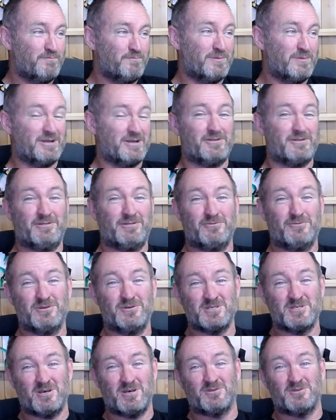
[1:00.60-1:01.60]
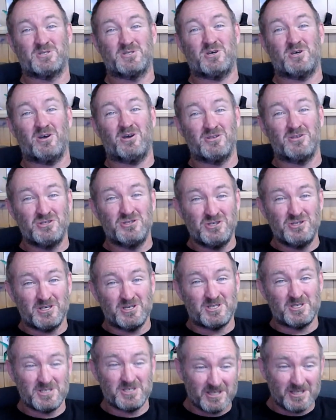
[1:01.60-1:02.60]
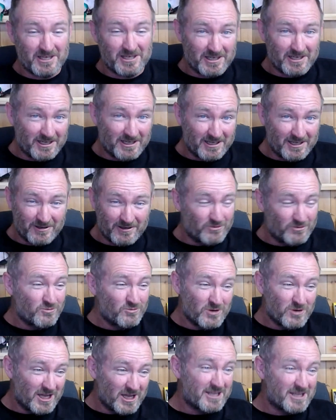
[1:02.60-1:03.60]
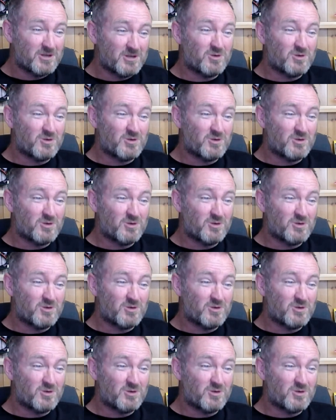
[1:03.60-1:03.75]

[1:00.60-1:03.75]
but the results are just really